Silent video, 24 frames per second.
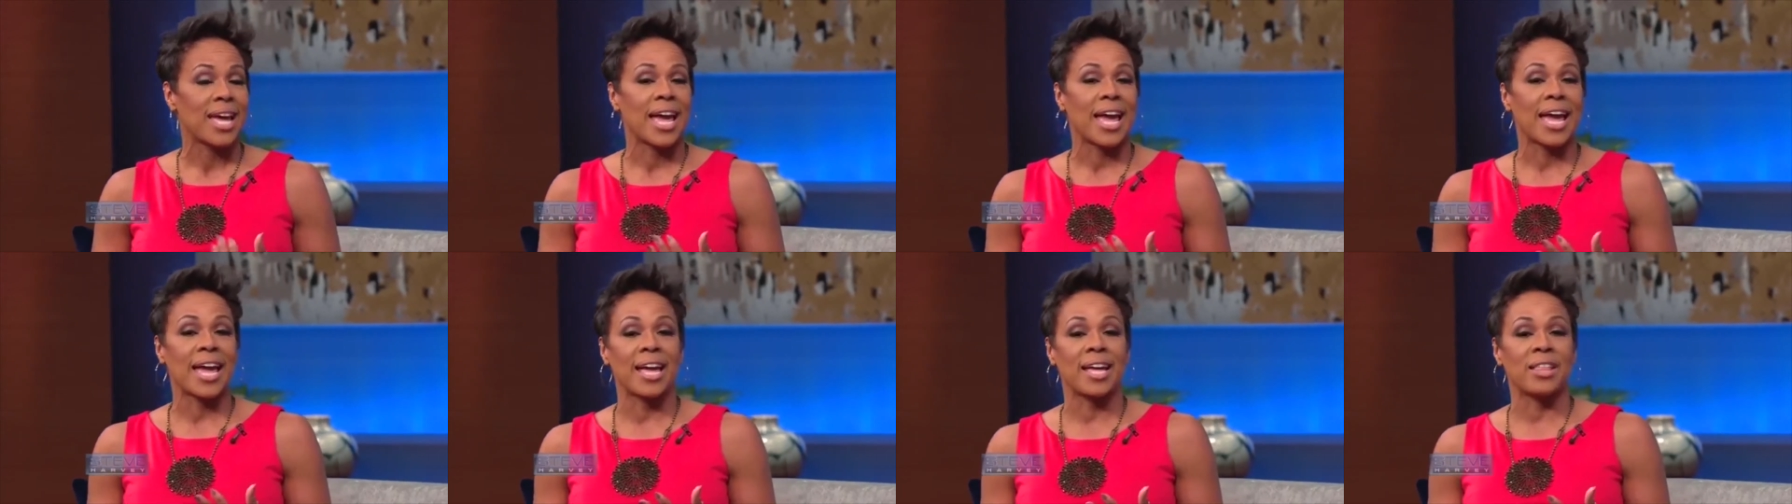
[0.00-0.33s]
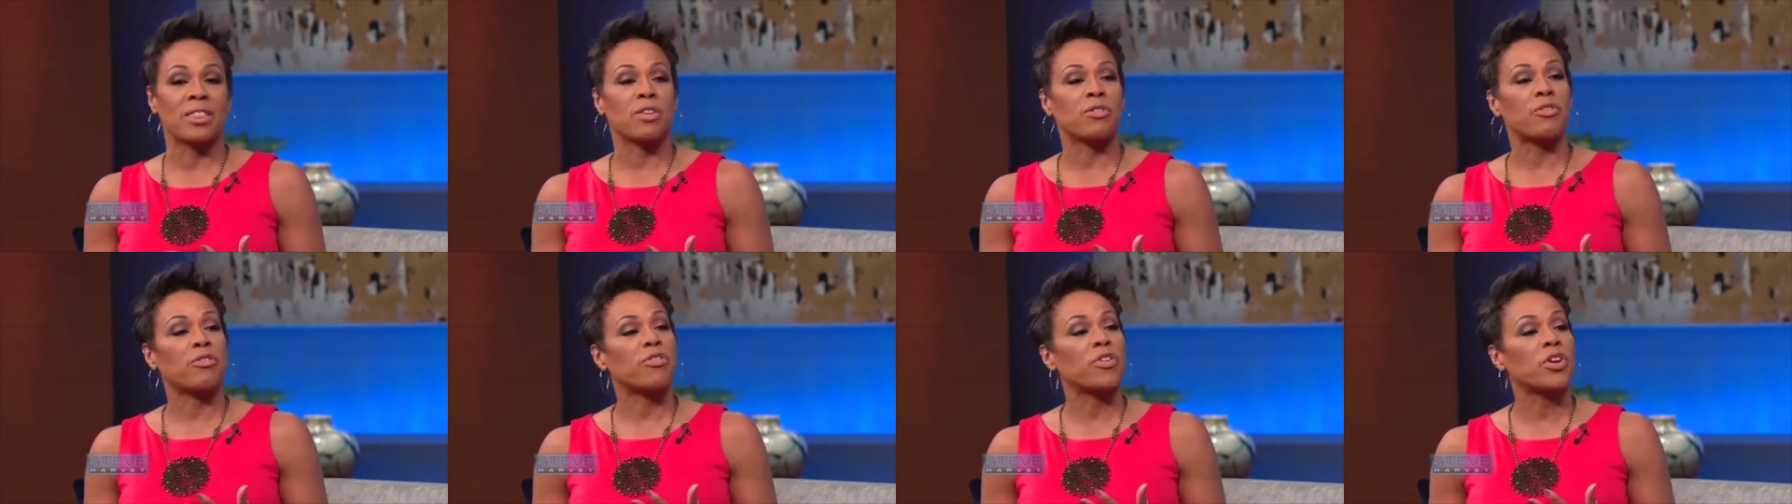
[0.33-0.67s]

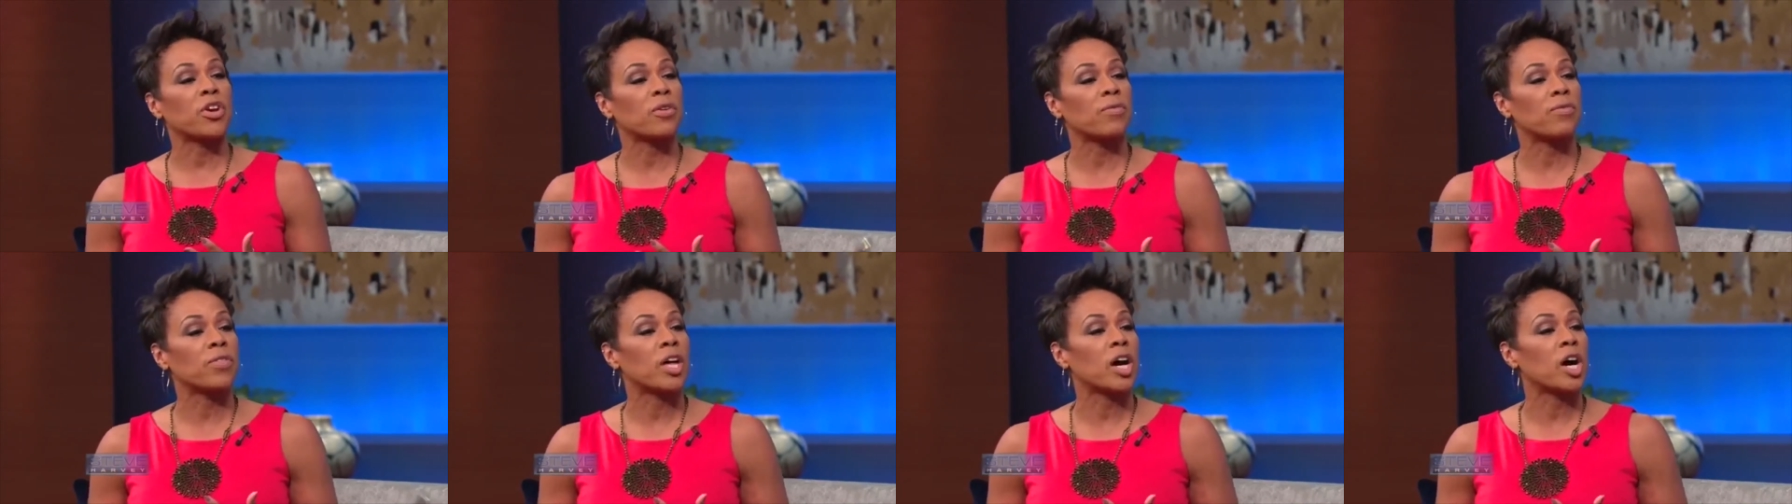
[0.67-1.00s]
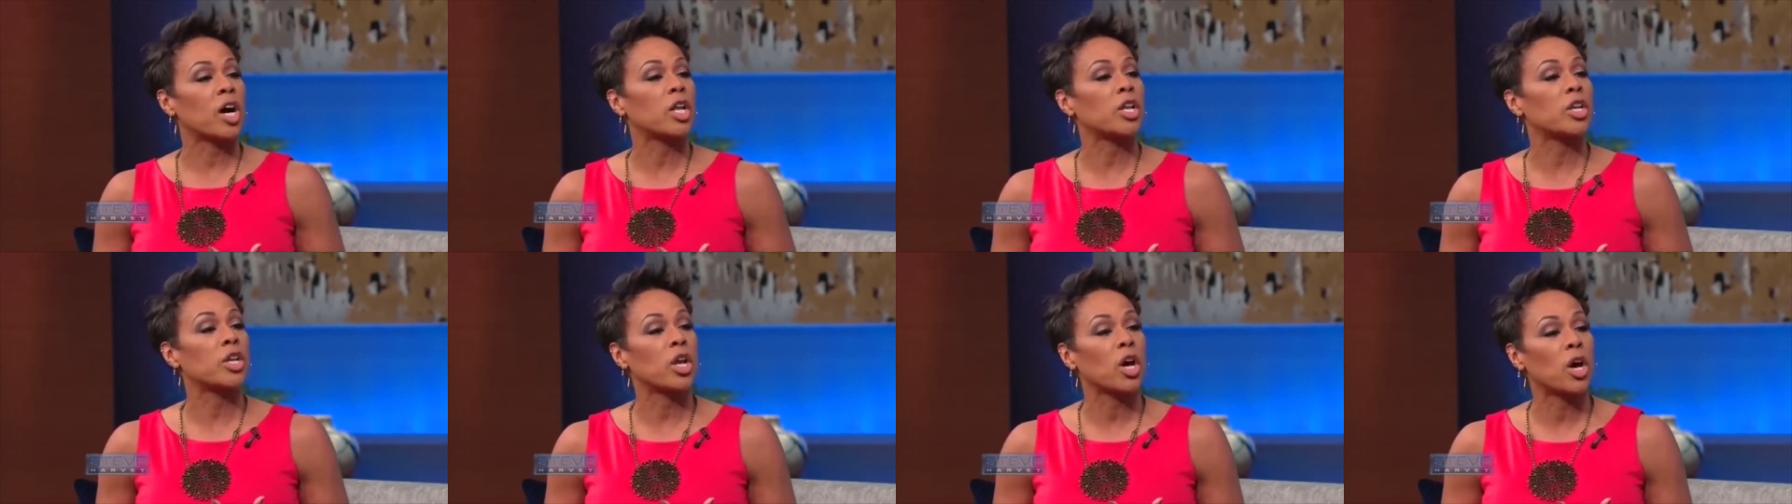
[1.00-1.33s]
And the fear of the
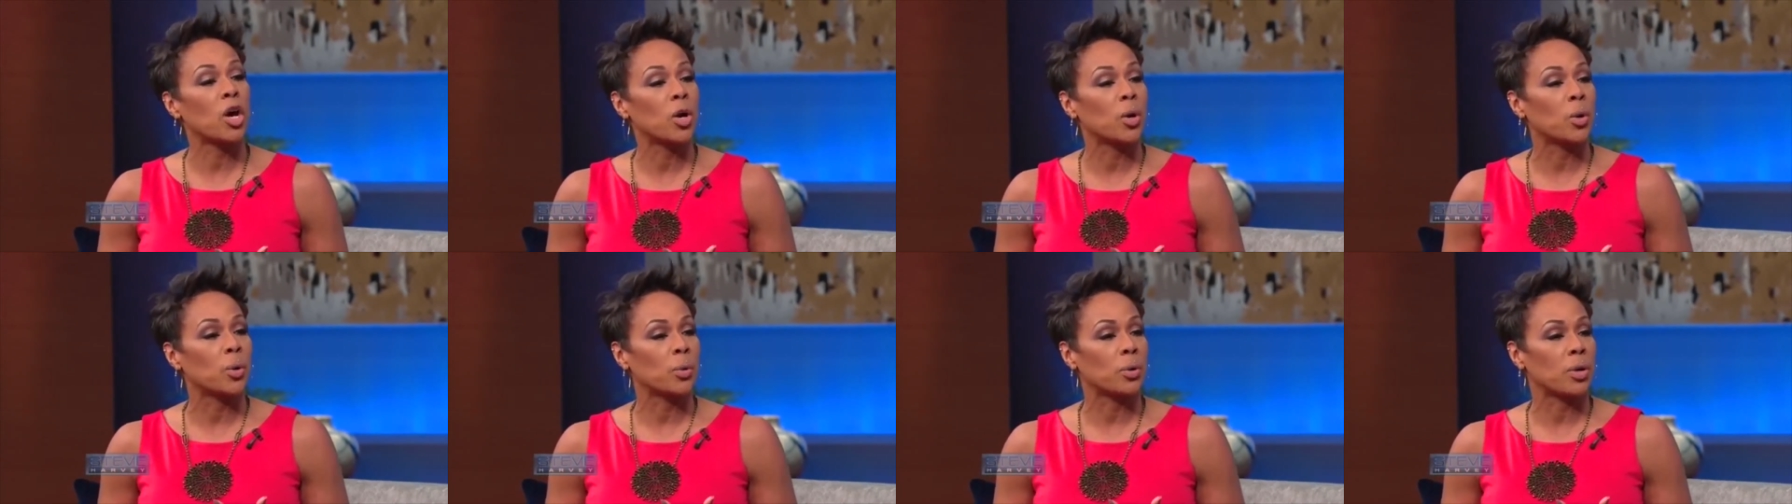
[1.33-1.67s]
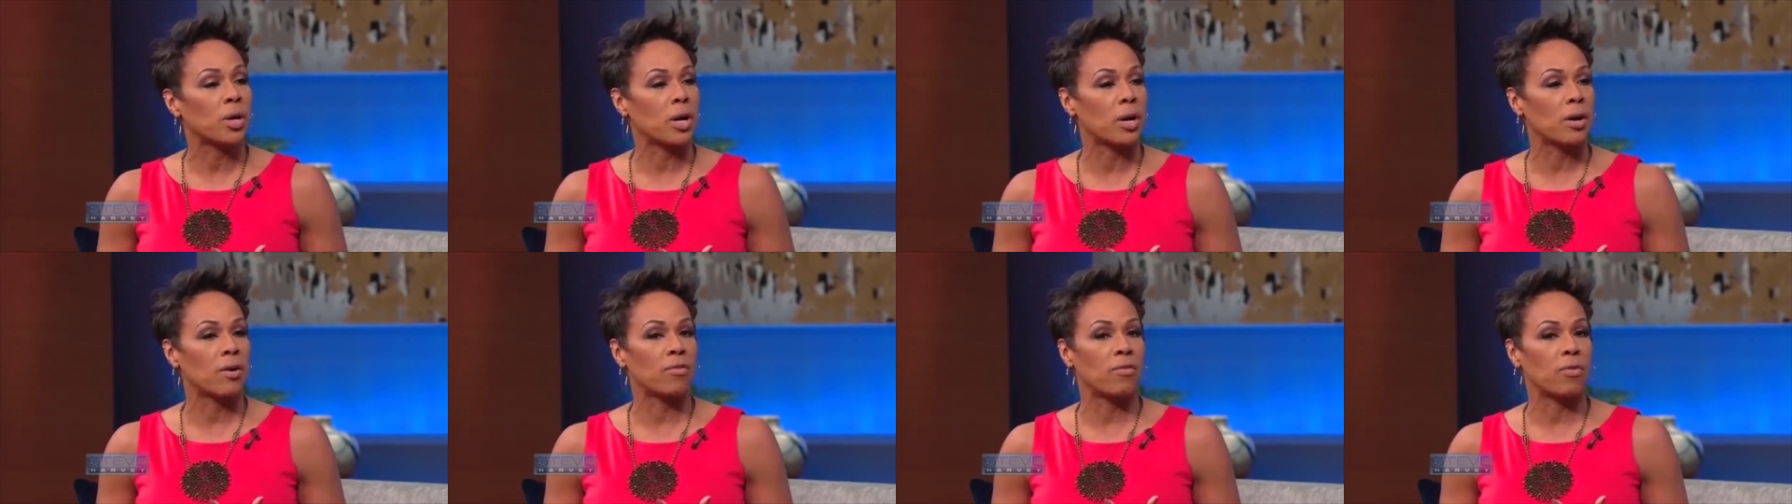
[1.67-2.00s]
unknown
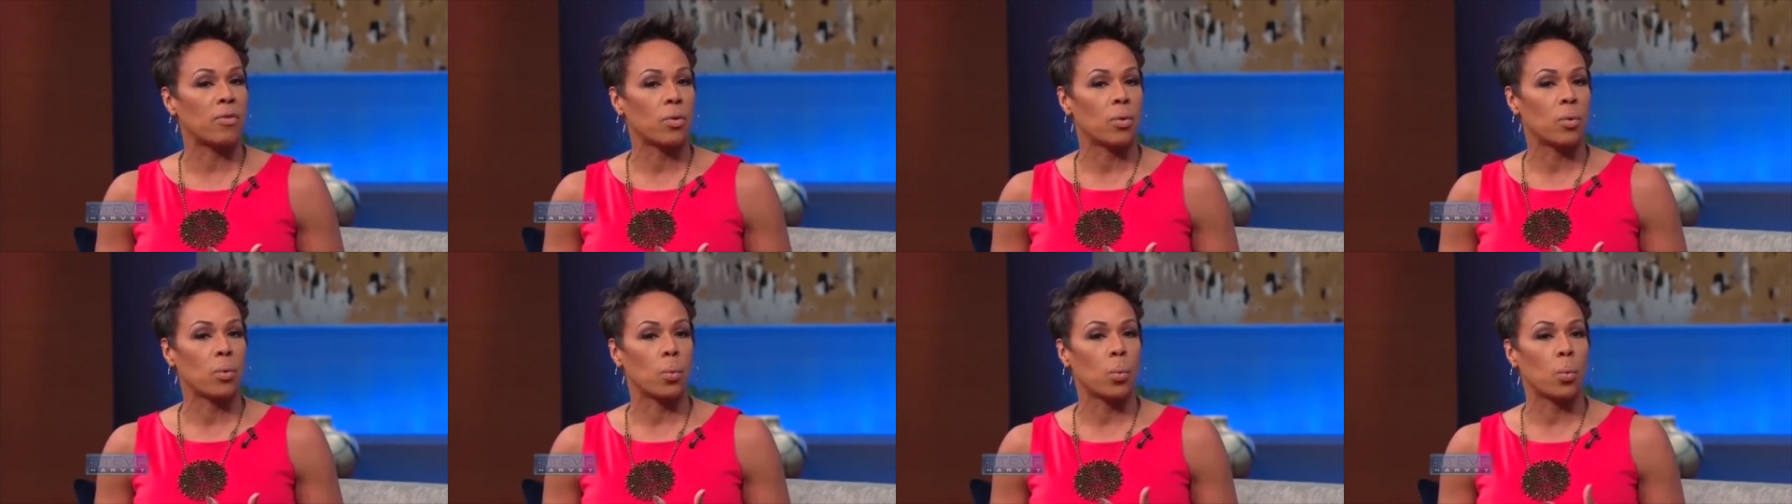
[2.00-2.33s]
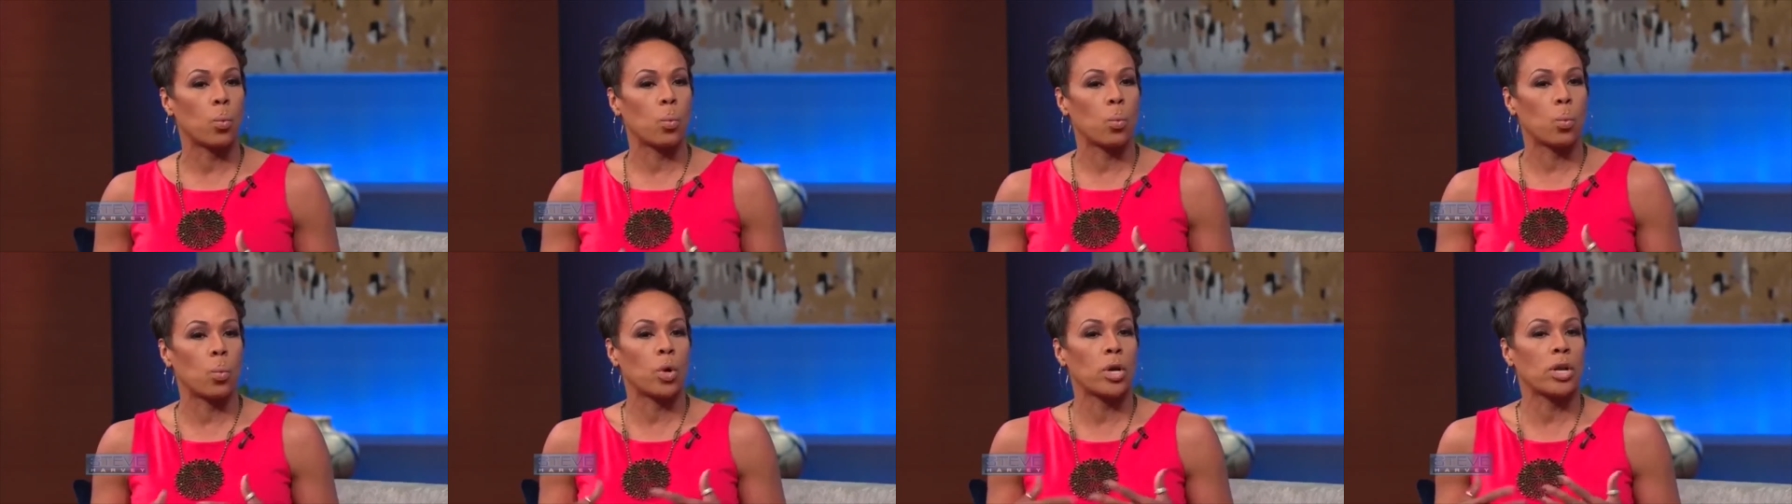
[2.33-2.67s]
of
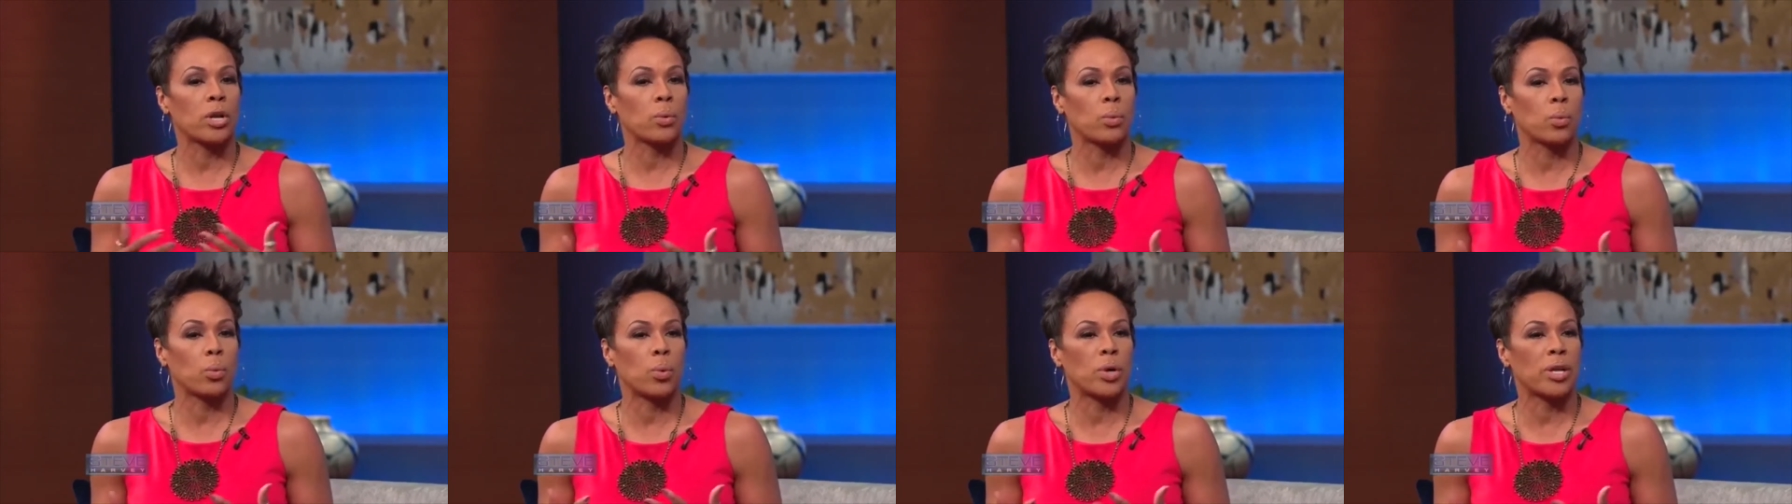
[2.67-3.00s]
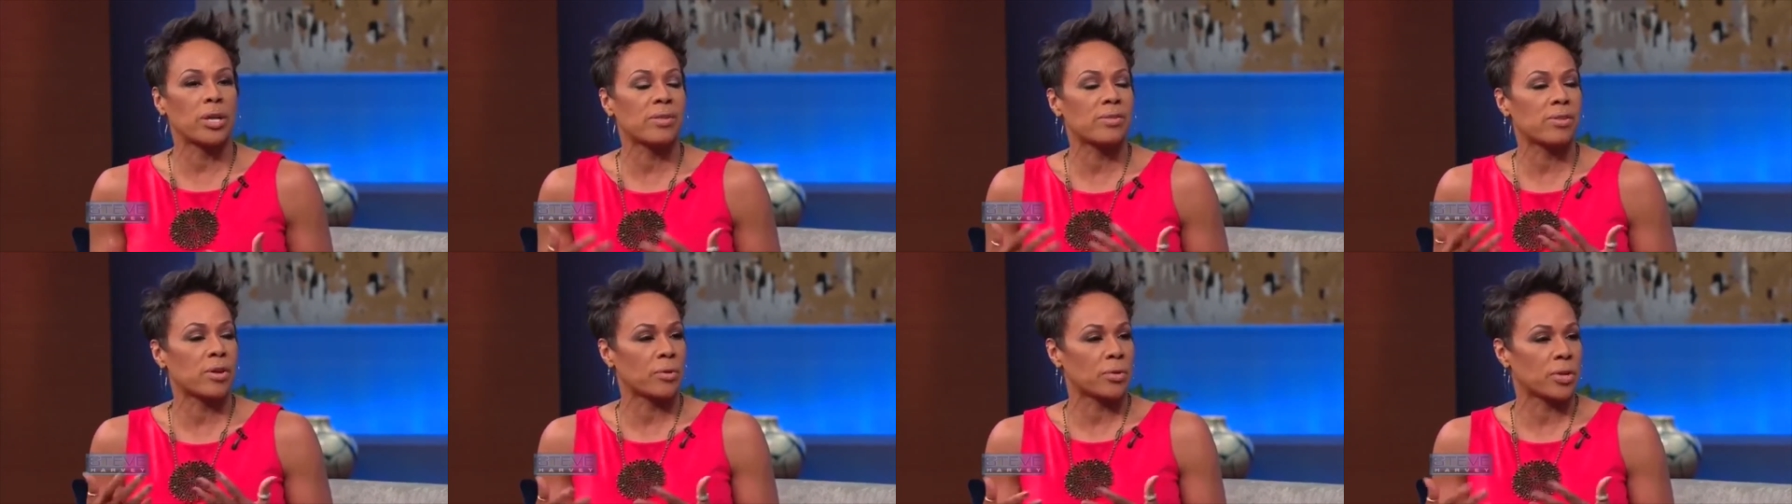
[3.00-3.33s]
what,
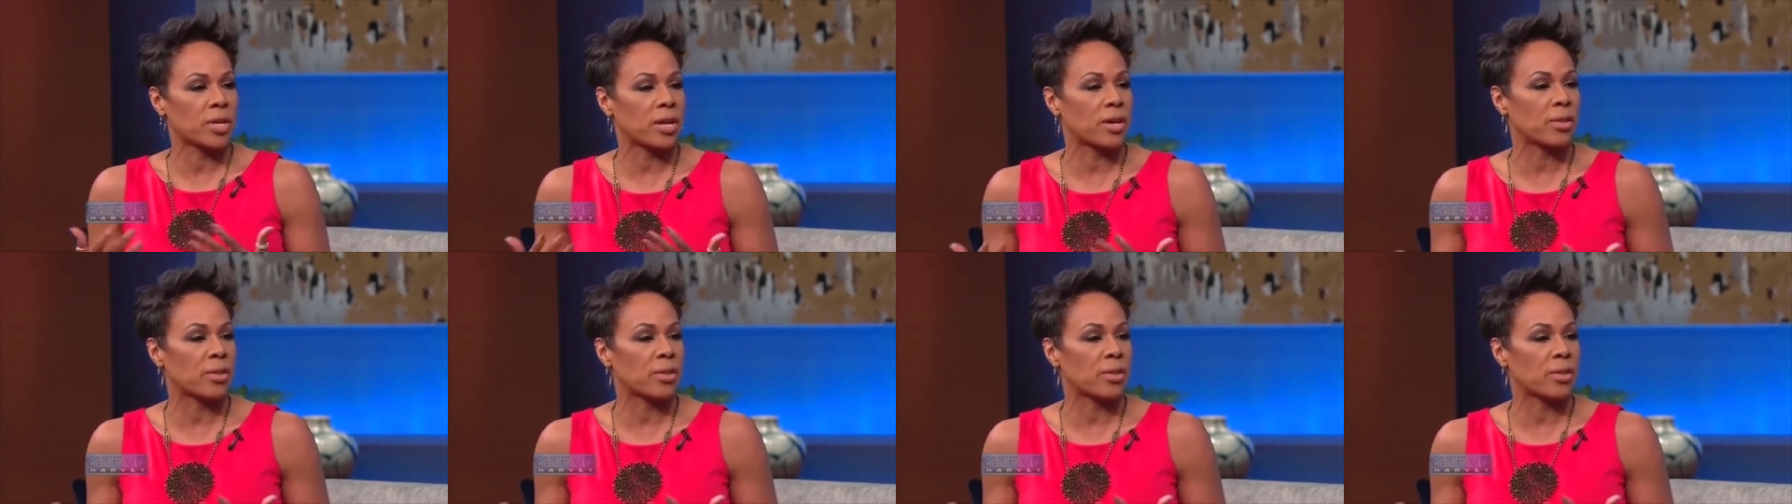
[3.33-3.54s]
what is on the